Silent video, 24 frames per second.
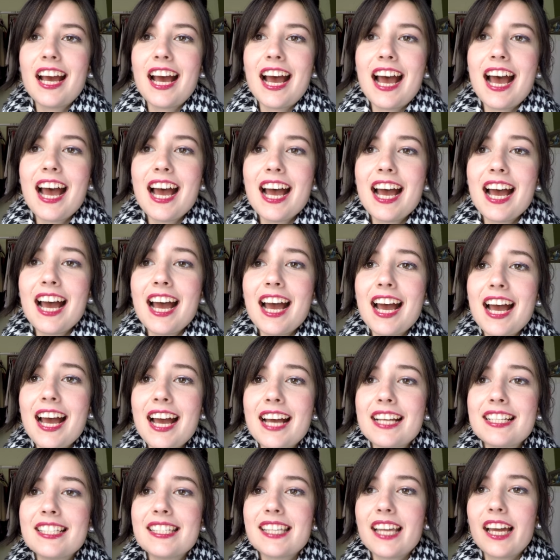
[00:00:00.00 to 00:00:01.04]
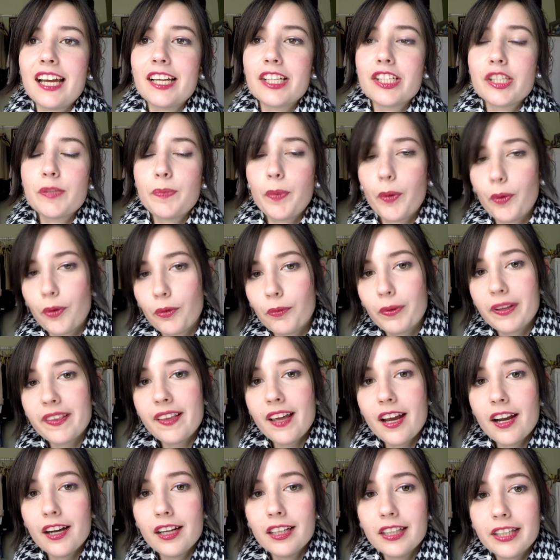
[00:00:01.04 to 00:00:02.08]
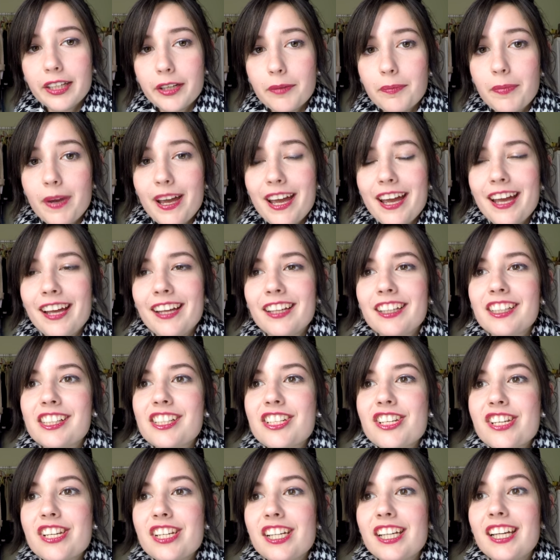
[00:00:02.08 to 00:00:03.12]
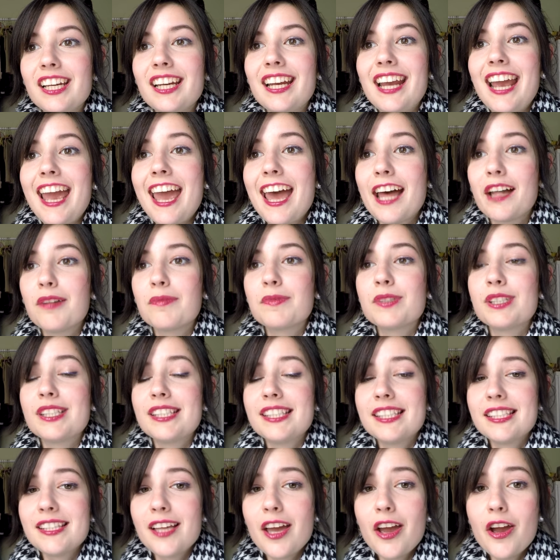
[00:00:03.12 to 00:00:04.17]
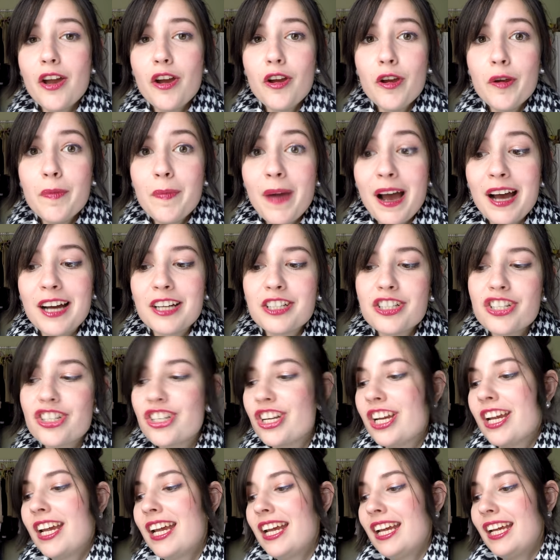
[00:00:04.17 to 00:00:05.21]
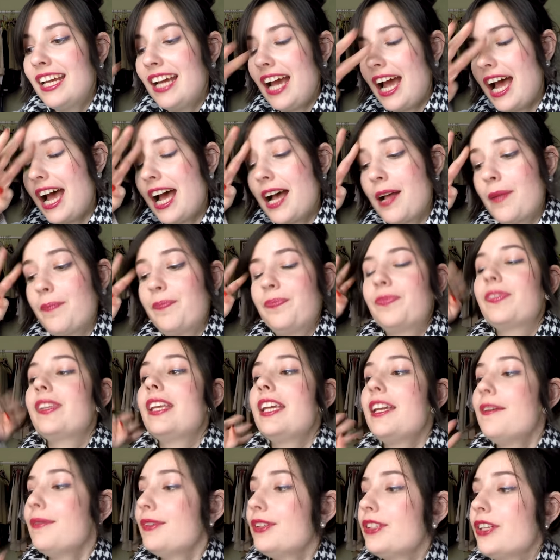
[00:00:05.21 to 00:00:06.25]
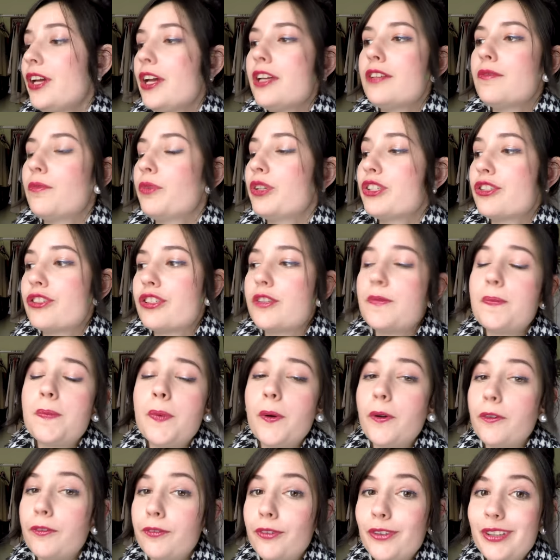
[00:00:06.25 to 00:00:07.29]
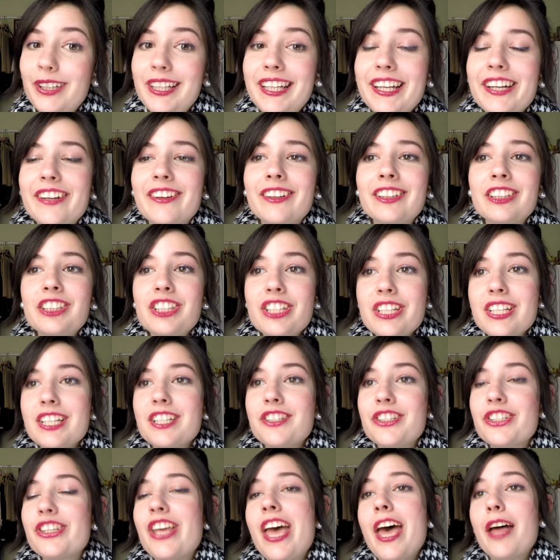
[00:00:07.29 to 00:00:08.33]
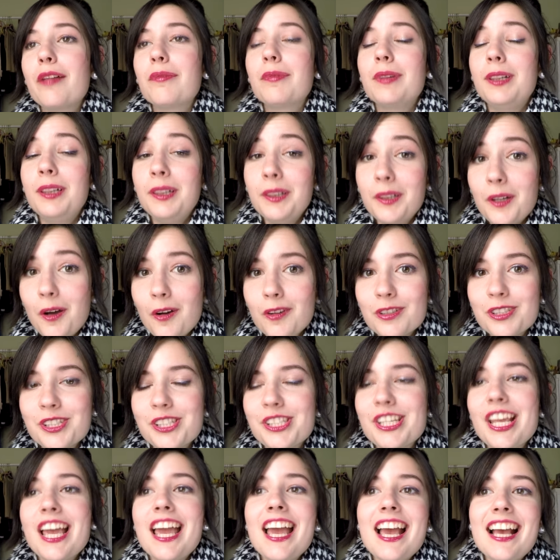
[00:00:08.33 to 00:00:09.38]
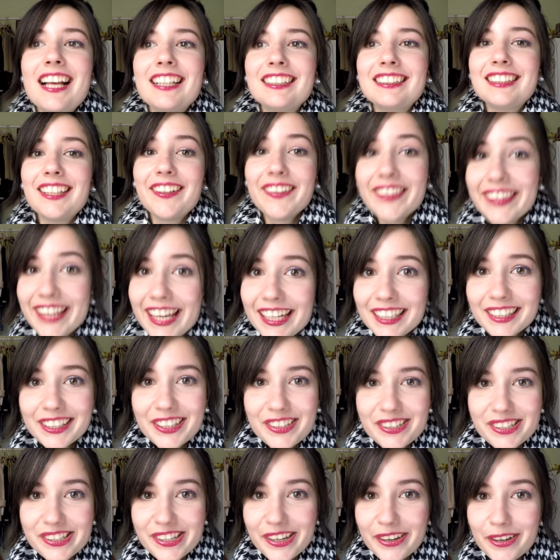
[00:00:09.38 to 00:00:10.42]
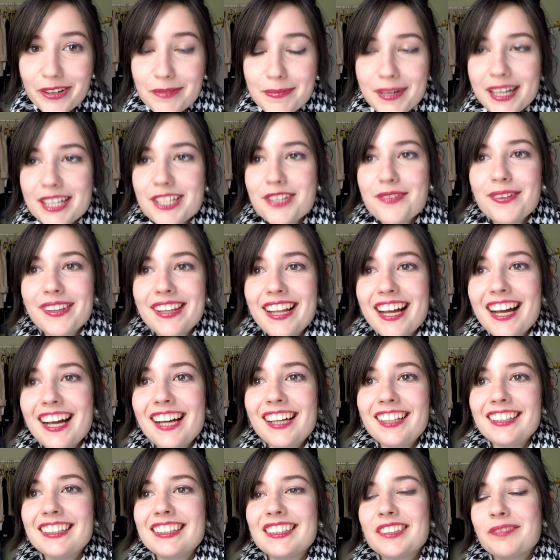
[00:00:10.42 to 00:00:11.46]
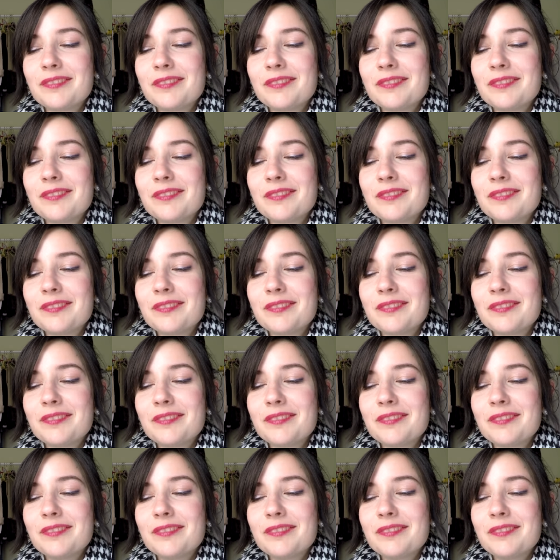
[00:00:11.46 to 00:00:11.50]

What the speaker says: and I spoke with her a little bit. She helped so much. Even though we just spoke for a little, she just helped lots. So thank you so much for that.